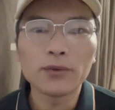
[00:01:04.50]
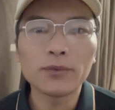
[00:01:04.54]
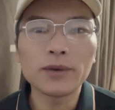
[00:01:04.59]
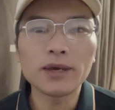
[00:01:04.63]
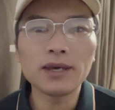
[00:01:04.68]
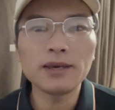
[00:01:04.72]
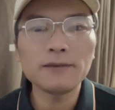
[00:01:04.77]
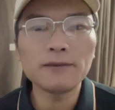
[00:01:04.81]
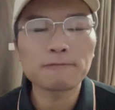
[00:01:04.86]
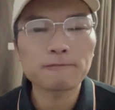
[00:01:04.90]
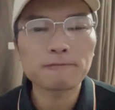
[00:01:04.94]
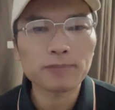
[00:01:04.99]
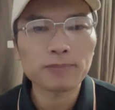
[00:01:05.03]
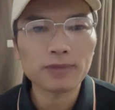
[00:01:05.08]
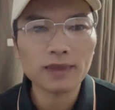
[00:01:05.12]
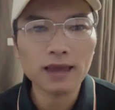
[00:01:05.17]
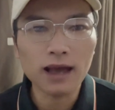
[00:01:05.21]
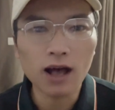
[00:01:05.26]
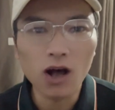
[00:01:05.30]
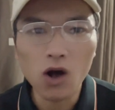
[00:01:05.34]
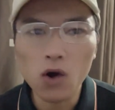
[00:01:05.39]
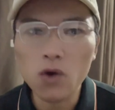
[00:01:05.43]
We
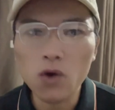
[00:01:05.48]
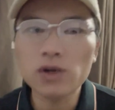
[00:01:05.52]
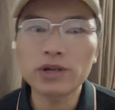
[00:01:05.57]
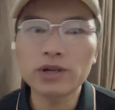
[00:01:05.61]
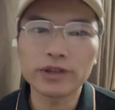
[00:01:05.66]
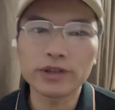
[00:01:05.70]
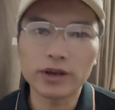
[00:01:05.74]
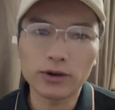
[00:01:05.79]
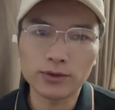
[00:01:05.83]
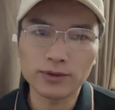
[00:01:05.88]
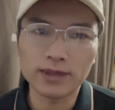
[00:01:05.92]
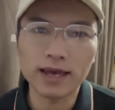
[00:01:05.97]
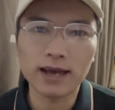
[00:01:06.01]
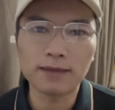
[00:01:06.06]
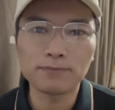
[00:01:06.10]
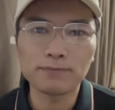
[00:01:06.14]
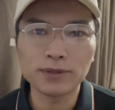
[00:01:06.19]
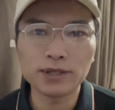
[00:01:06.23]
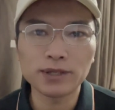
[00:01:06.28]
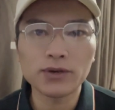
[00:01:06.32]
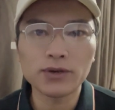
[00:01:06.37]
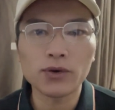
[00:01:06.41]
all know
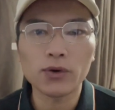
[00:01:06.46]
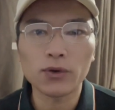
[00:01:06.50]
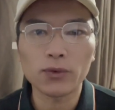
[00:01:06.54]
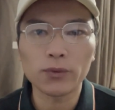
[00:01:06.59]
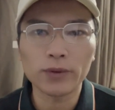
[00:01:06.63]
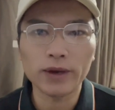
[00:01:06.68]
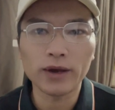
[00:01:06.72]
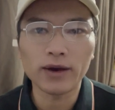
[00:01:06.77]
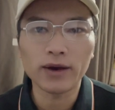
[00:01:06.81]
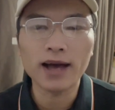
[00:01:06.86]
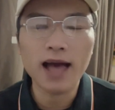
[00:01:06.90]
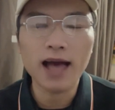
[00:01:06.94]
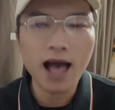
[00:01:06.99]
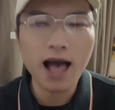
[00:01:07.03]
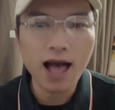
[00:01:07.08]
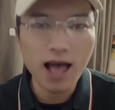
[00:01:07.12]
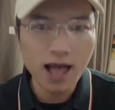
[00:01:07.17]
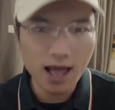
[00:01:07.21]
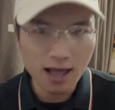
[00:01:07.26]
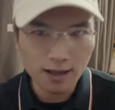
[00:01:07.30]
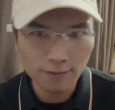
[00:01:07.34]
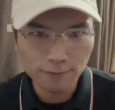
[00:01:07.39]
that Bitcoin will
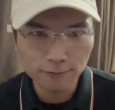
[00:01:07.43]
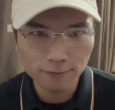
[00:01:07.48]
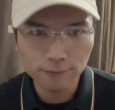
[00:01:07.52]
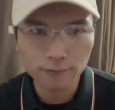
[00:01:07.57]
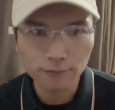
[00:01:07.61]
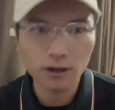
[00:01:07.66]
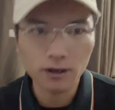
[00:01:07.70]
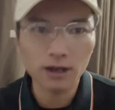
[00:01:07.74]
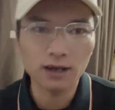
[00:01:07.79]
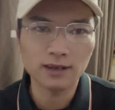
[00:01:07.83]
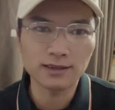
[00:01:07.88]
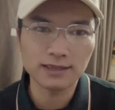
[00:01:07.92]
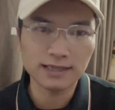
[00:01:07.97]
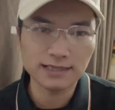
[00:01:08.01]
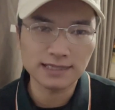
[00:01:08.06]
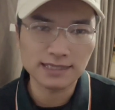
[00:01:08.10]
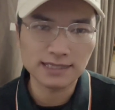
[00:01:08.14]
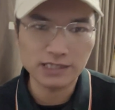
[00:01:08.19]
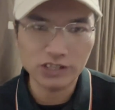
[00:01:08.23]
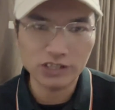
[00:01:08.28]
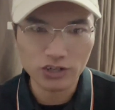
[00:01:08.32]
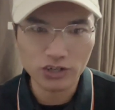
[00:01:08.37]
halve
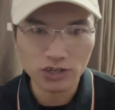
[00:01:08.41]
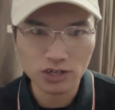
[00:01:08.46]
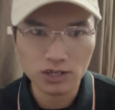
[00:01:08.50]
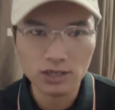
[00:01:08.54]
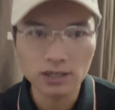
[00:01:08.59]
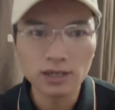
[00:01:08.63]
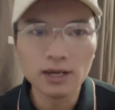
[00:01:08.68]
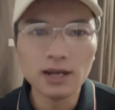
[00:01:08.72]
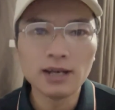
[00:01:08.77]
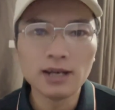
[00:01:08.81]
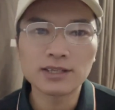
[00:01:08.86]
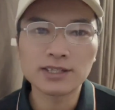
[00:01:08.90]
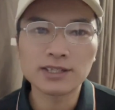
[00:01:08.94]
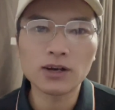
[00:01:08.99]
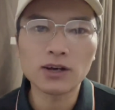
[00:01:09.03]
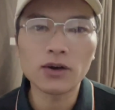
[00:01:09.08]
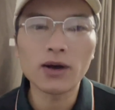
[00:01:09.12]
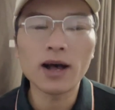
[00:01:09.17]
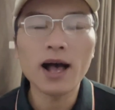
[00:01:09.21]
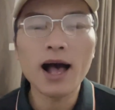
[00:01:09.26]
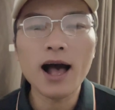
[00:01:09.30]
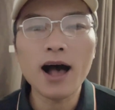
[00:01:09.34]
this year.
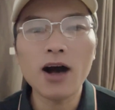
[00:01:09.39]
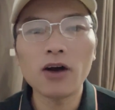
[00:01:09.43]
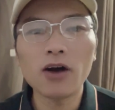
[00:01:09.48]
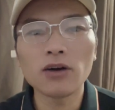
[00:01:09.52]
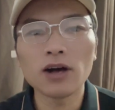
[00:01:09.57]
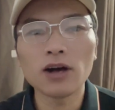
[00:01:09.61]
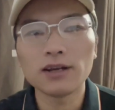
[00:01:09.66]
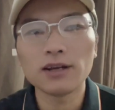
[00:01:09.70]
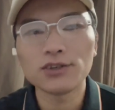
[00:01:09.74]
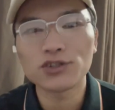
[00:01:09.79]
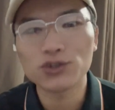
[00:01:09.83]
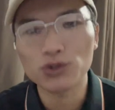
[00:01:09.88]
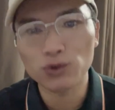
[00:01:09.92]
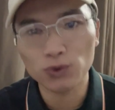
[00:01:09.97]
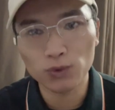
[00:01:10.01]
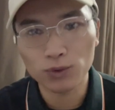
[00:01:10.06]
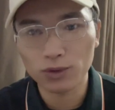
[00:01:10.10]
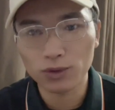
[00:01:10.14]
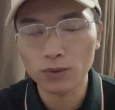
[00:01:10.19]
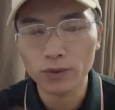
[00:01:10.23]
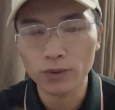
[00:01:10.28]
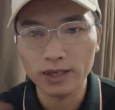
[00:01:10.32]
So how
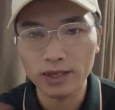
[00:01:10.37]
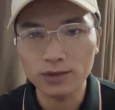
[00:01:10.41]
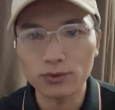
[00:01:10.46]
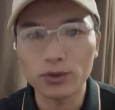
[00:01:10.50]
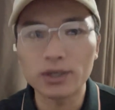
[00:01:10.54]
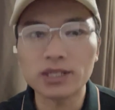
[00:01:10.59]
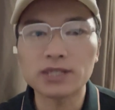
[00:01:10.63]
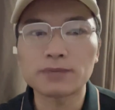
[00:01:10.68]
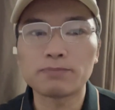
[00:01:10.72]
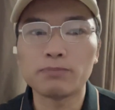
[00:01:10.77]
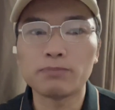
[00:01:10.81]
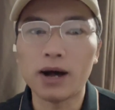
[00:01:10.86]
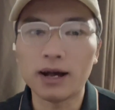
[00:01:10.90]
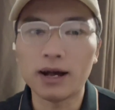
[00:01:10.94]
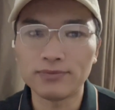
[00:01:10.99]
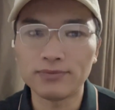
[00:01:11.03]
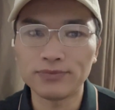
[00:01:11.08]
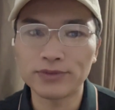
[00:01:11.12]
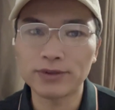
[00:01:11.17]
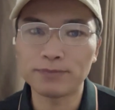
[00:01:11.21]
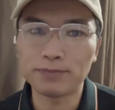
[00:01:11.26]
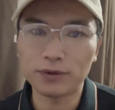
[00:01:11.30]
should we
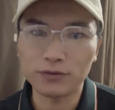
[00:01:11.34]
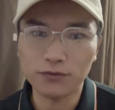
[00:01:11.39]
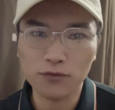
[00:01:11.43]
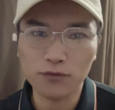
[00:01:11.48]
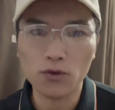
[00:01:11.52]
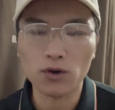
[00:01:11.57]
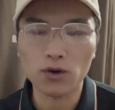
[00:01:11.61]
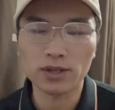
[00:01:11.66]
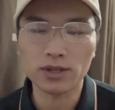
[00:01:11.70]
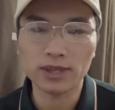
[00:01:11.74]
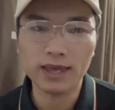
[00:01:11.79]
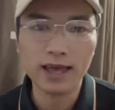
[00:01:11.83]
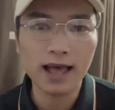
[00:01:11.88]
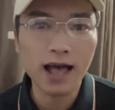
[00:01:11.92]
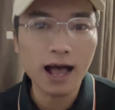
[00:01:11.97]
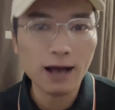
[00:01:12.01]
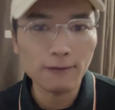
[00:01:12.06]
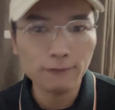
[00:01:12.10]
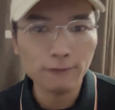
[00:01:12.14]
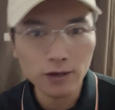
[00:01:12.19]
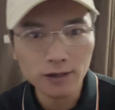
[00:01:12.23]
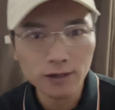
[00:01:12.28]
respond before the
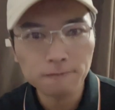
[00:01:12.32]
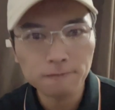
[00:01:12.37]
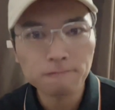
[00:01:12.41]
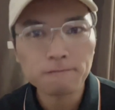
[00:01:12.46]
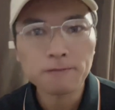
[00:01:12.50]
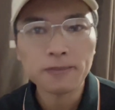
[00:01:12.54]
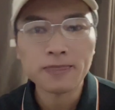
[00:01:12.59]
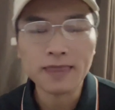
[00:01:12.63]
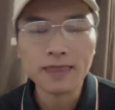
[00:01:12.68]
halving?